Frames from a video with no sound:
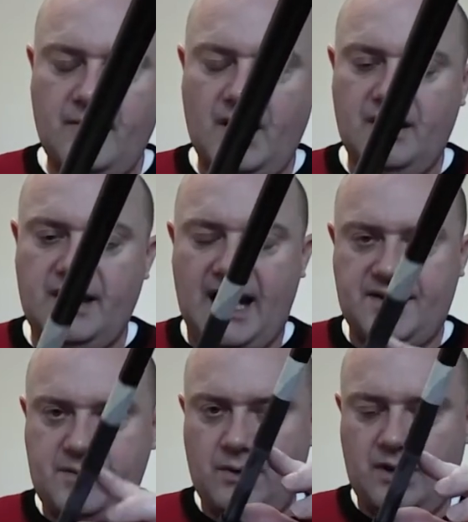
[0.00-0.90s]
that's
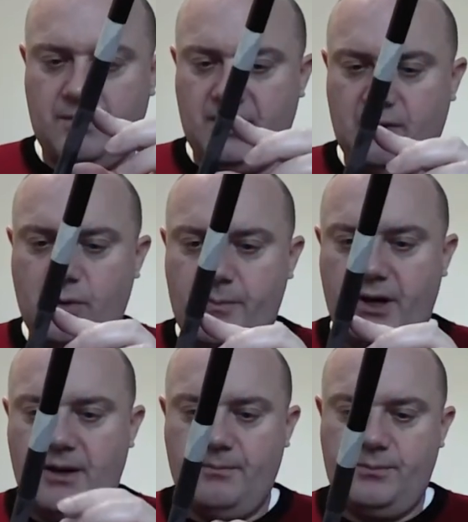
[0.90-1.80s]
what I'm going to whip up.
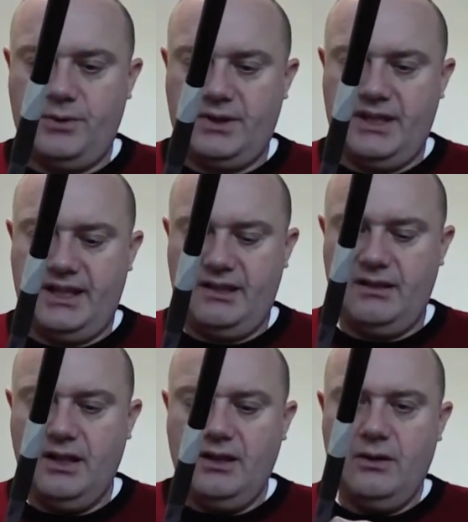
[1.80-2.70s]
Put the
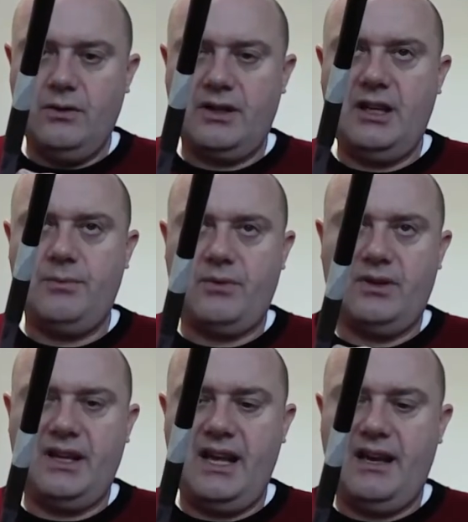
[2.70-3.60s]
hook keeper on
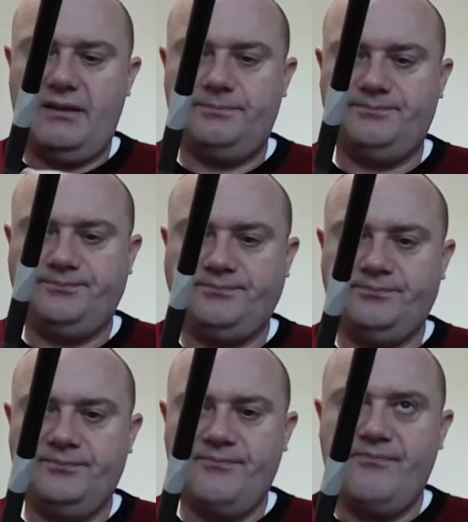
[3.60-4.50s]
here,
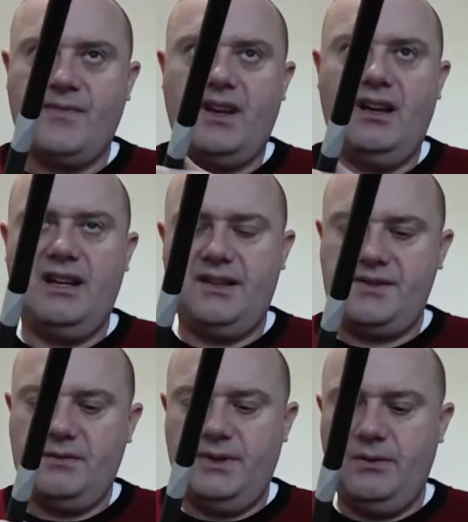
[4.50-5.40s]
and then this will
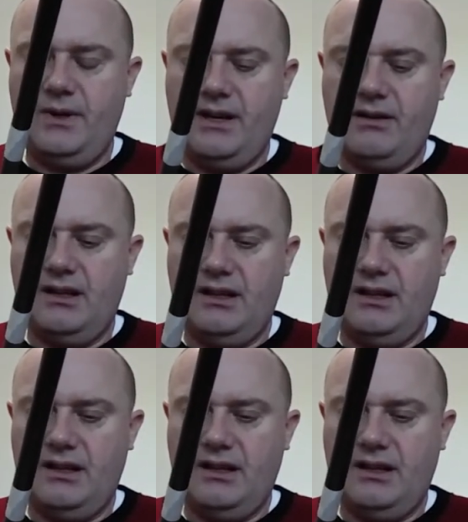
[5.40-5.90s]
be where I'll